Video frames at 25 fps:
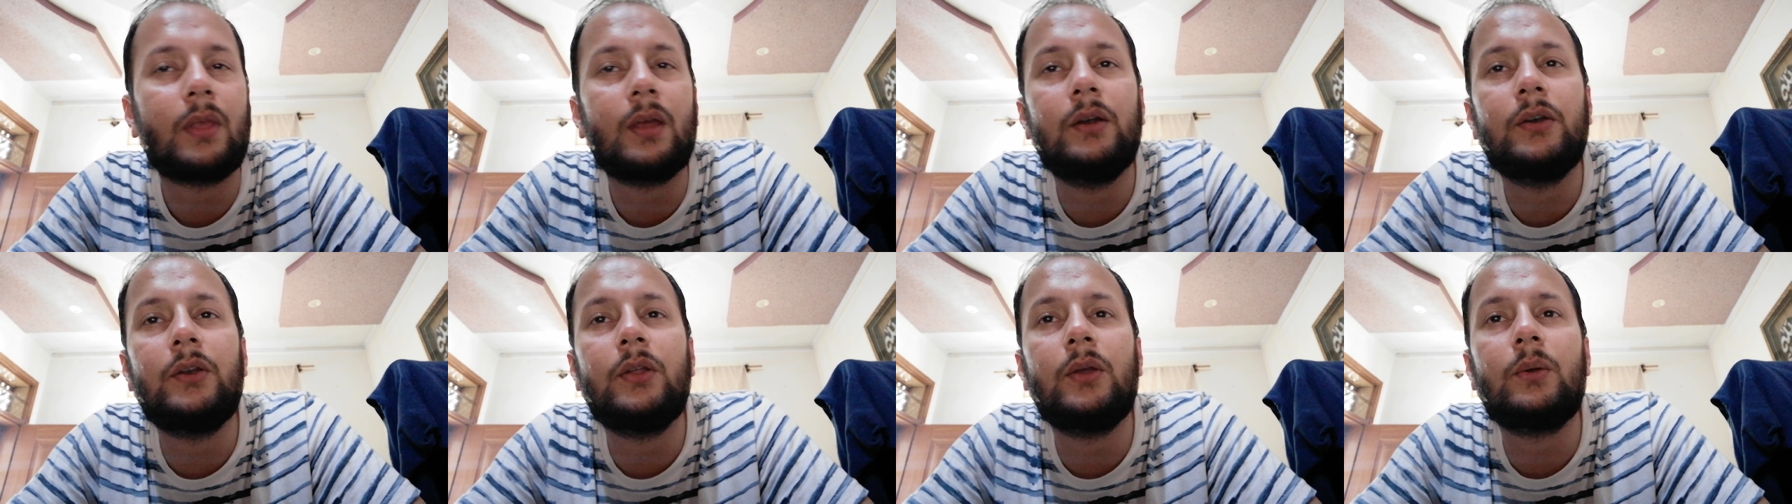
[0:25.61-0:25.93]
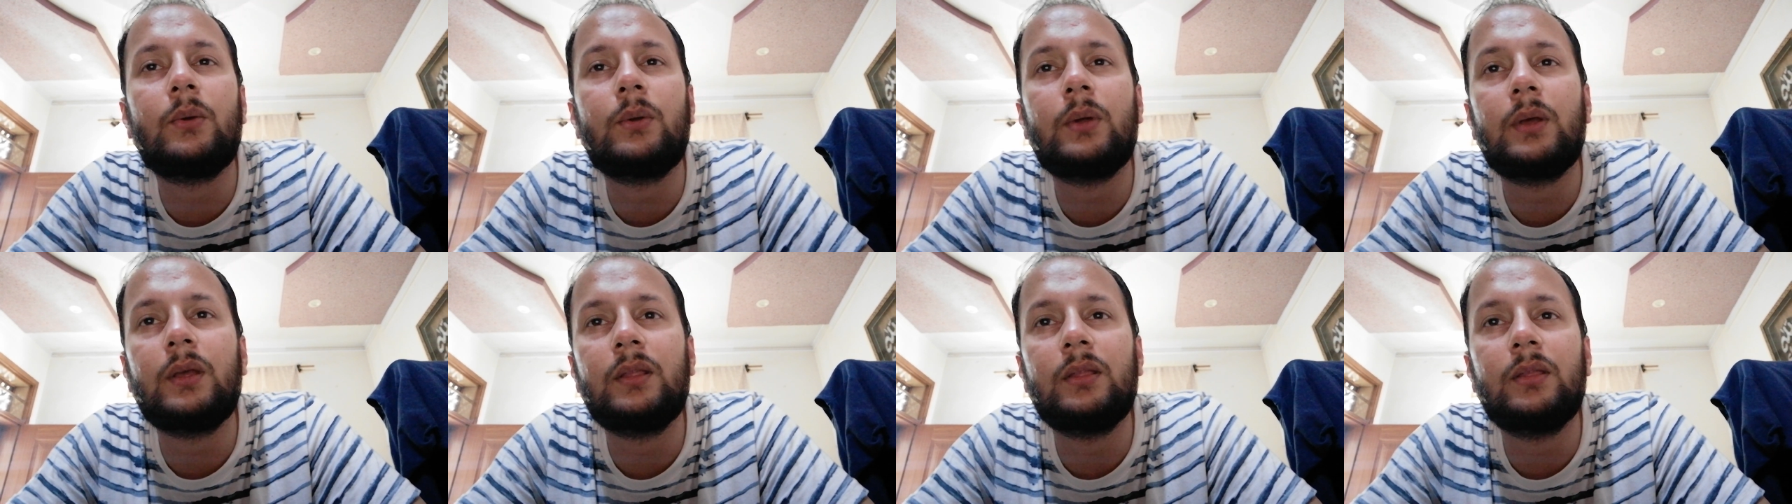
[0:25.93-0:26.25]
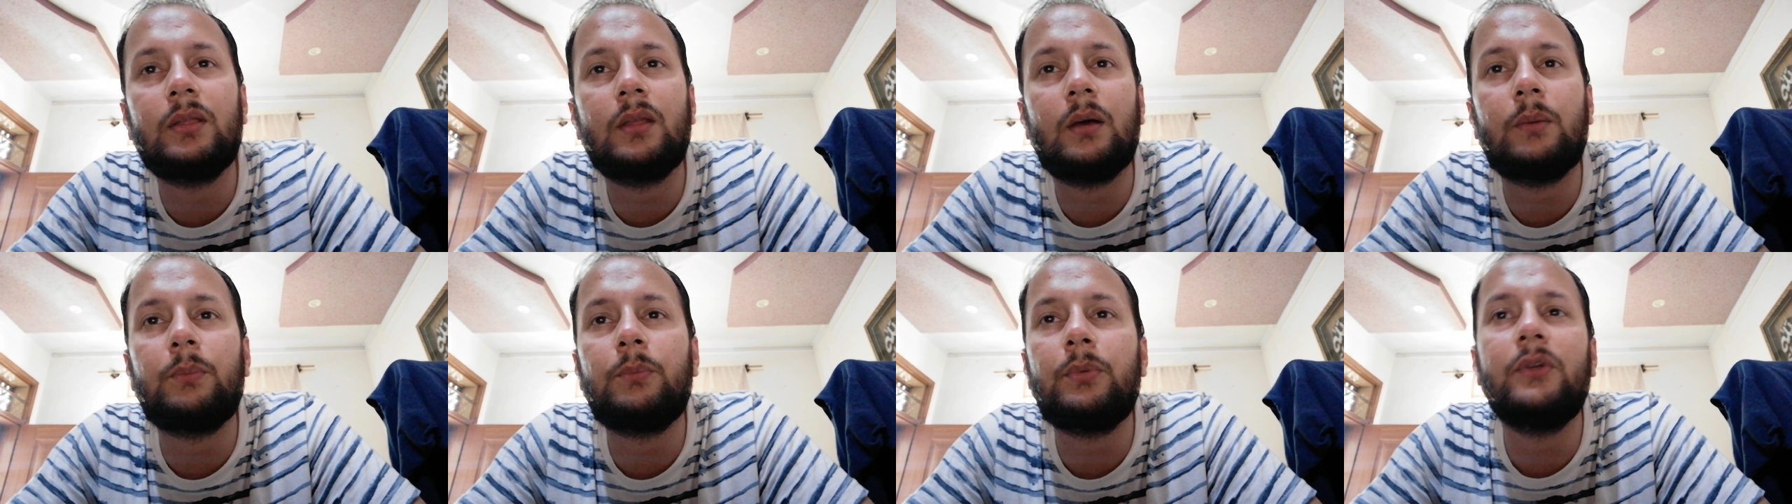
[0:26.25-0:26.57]
during
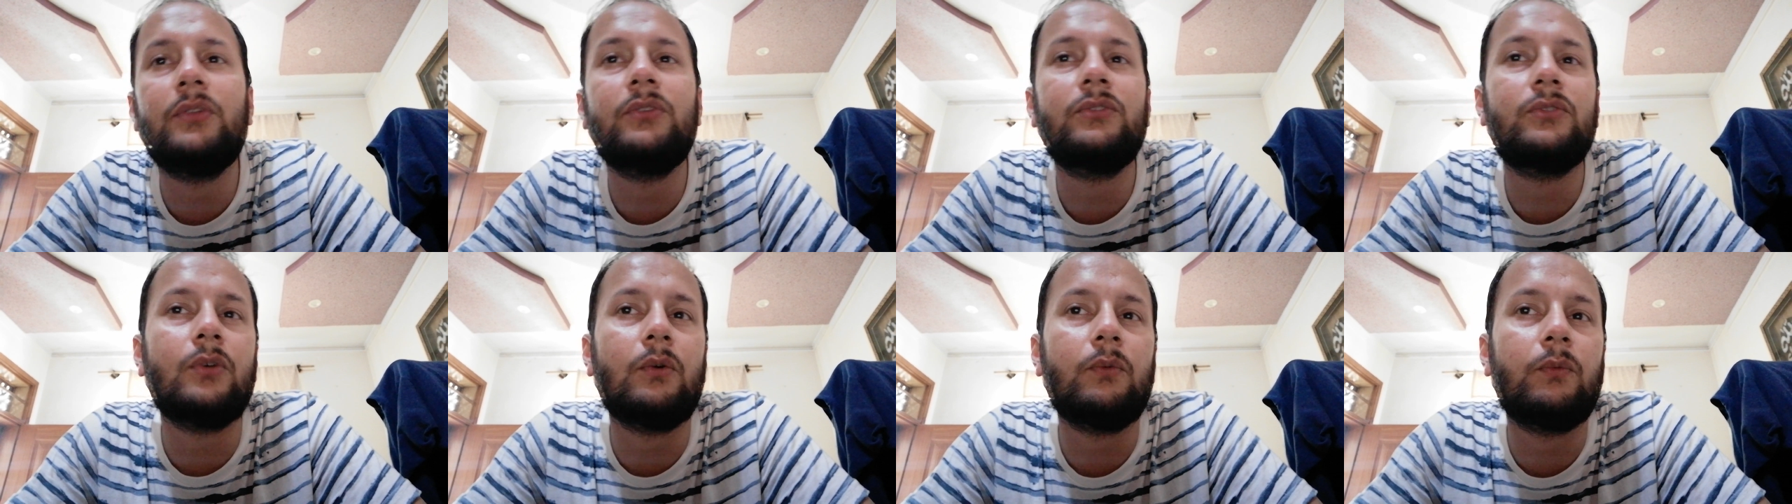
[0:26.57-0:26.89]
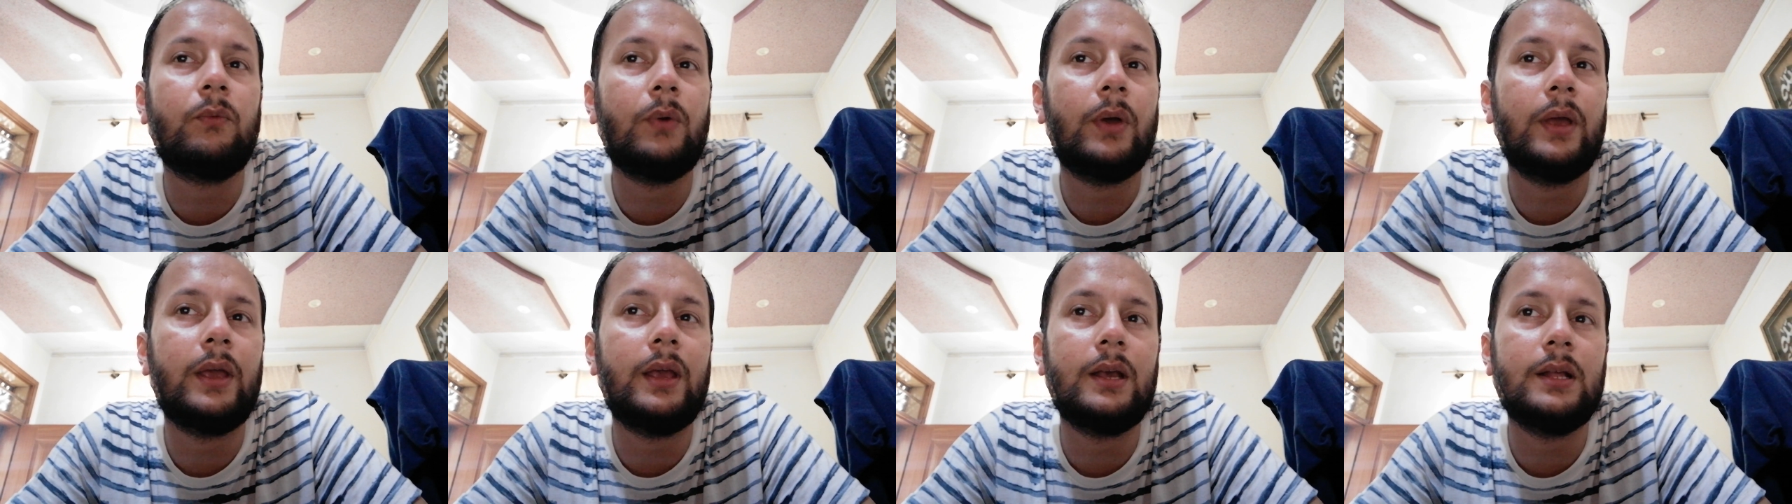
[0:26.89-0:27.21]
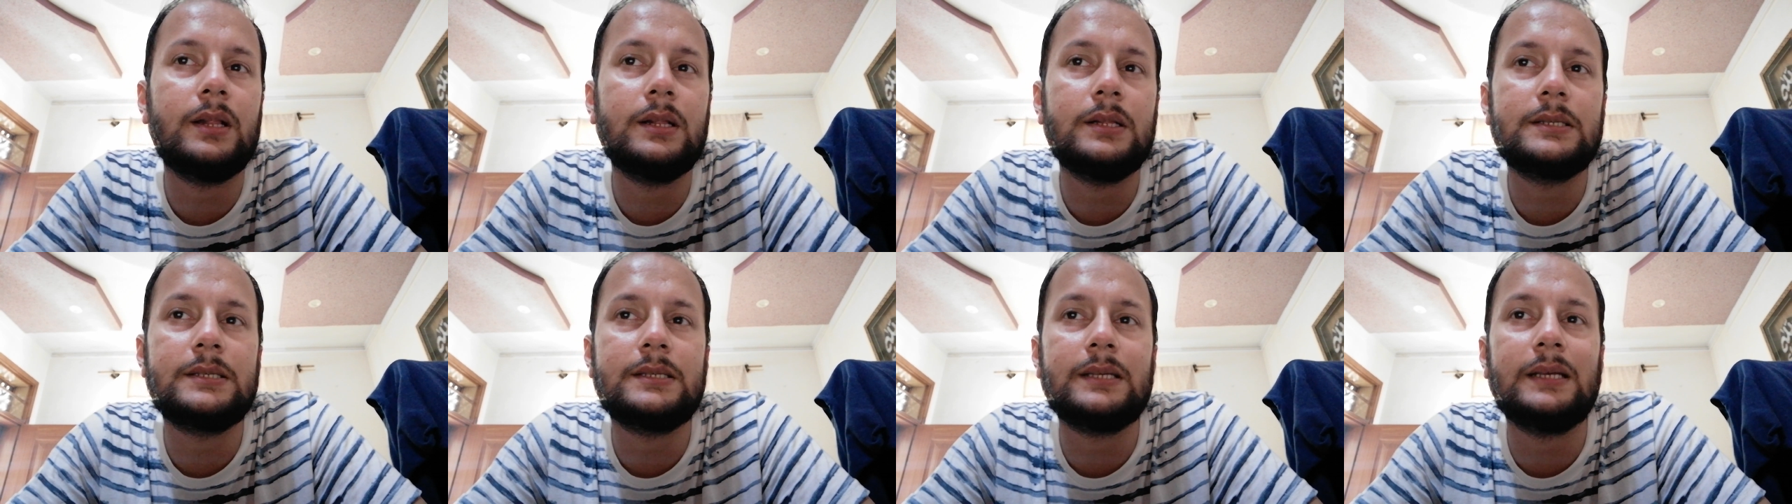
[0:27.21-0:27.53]
the Prince of
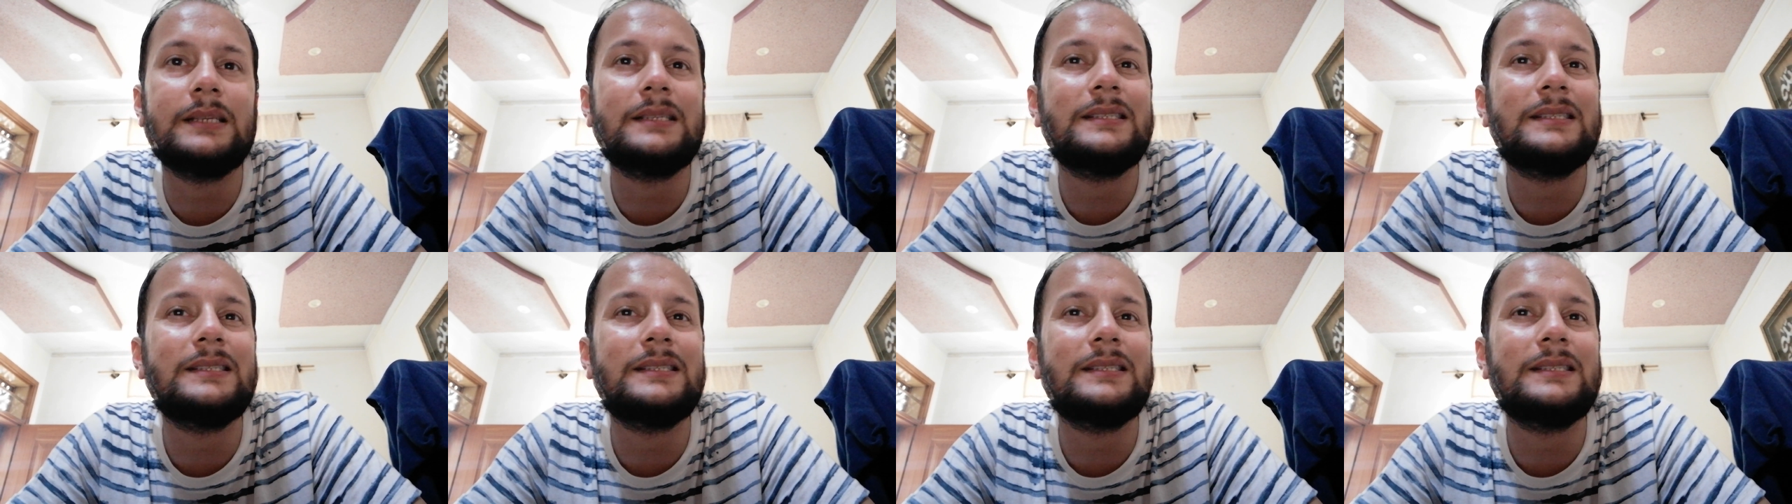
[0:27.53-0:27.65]
Wales'